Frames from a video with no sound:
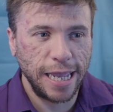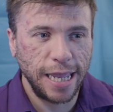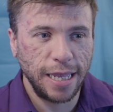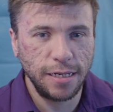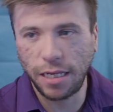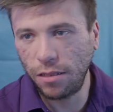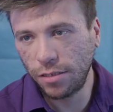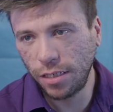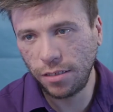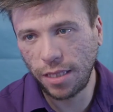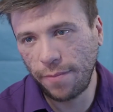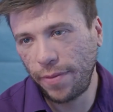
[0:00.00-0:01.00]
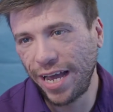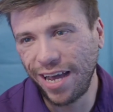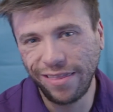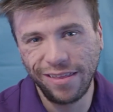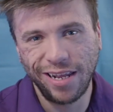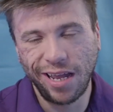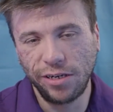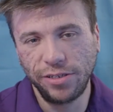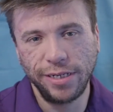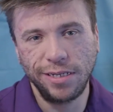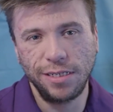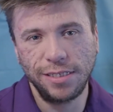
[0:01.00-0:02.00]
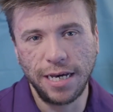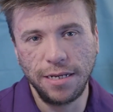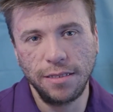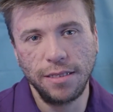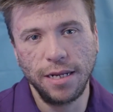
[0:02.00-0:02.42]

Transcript: and I looked into that path and actually decided